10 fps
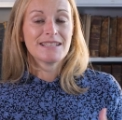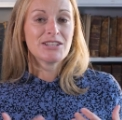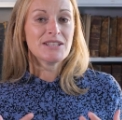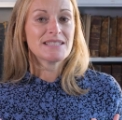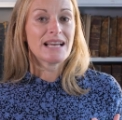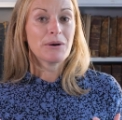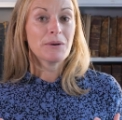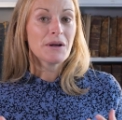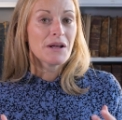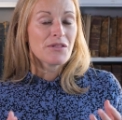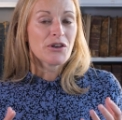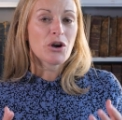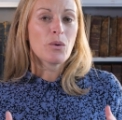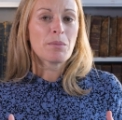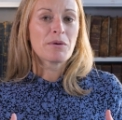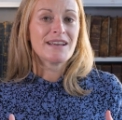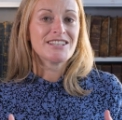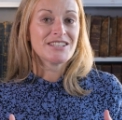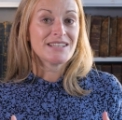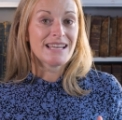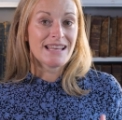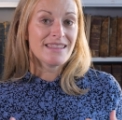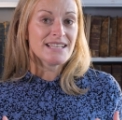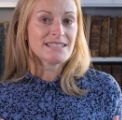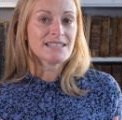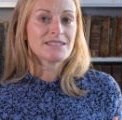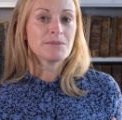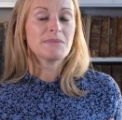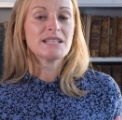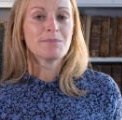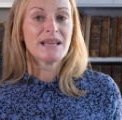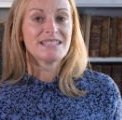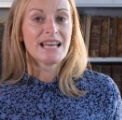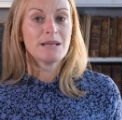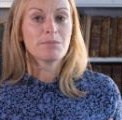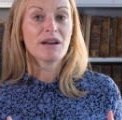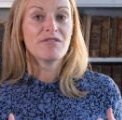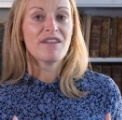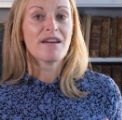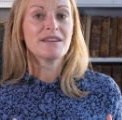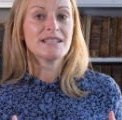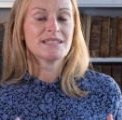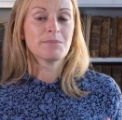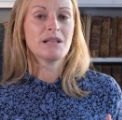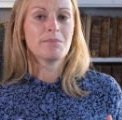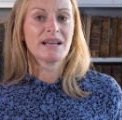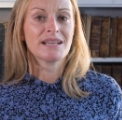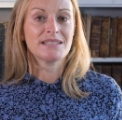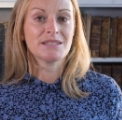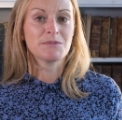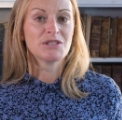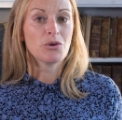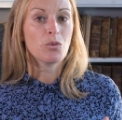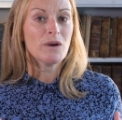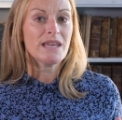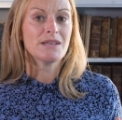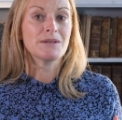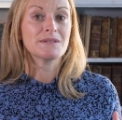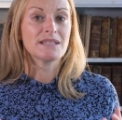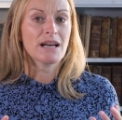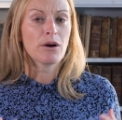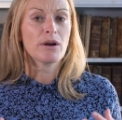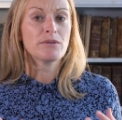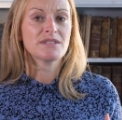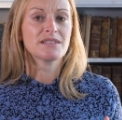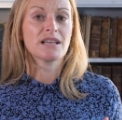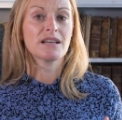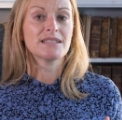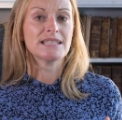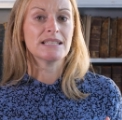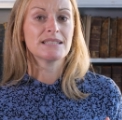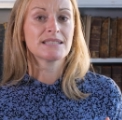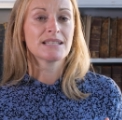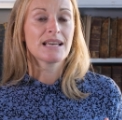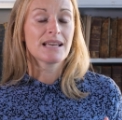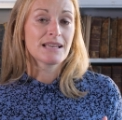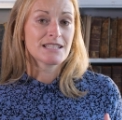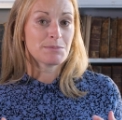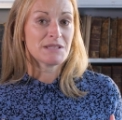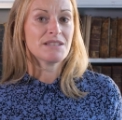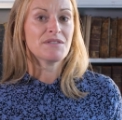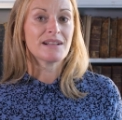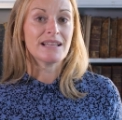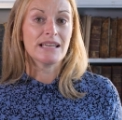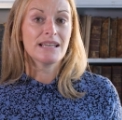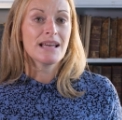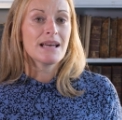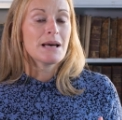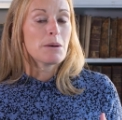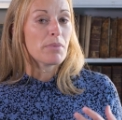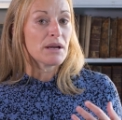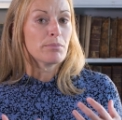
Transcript: And it turns out that cooperation in this system is maintained by very similar mechanisms that we use in our own societies, specifically by